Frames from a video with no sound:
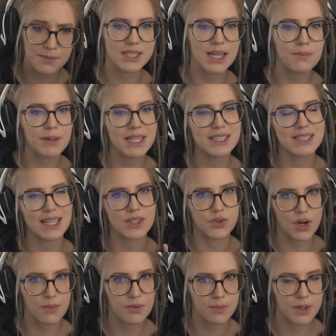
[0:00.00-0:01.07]
The set pieces that
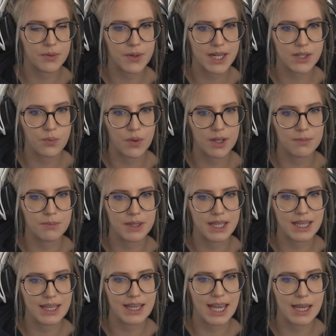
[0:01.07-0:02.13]
drop from the raid will be